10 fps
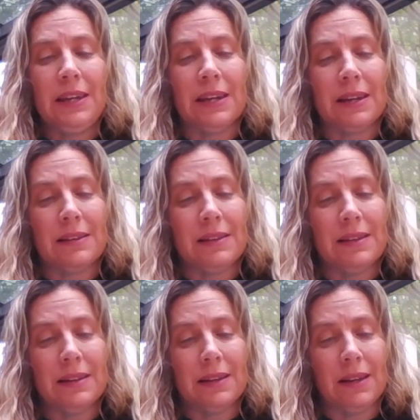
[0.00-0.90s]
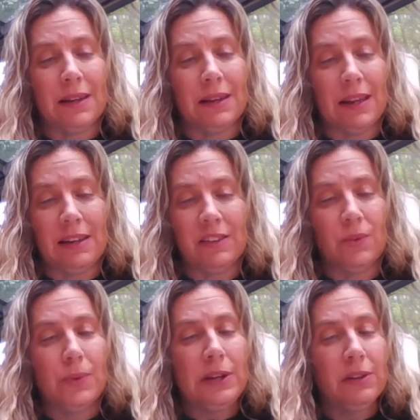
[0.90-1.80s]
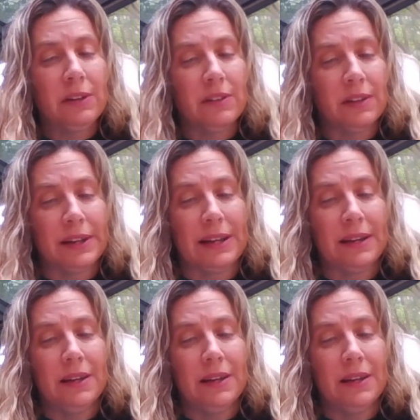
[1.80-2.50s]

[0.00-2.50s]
it," and they squealed in delight.